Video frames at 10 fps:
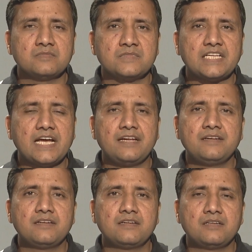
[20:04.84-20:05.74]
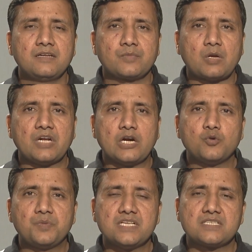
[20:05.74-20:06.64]
then probably
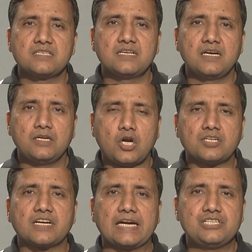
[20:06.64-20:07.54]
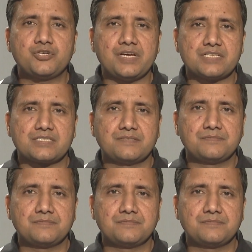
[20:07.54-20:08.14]
Hadoop is not the right choice.